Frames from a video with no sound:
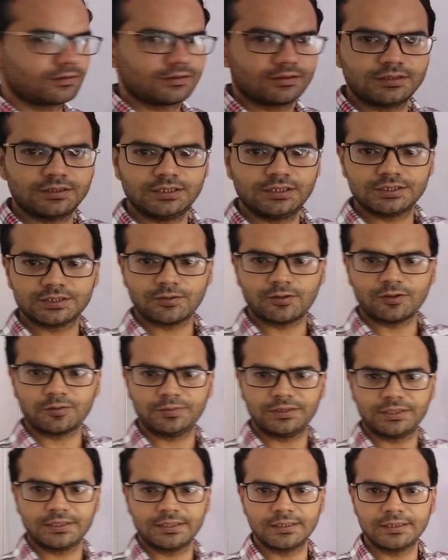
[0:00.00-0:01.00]
Each
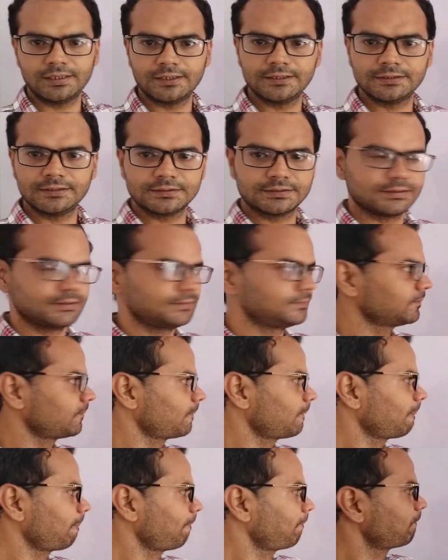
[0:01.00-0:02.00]
orbit contains
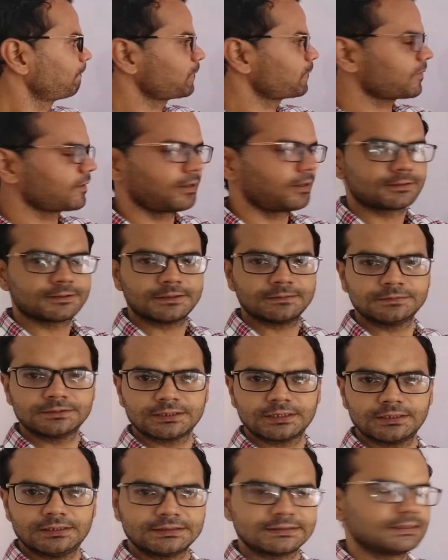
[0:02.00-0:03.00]

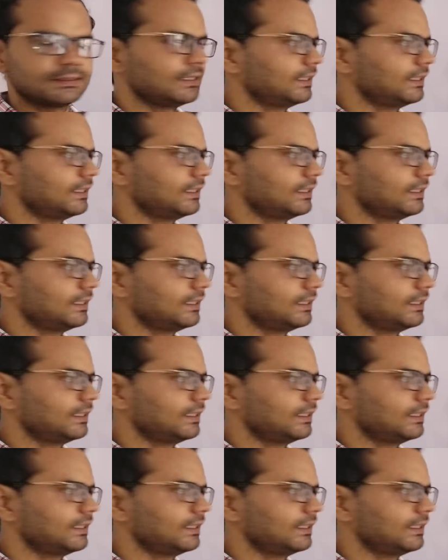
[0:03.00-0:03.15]
subshells,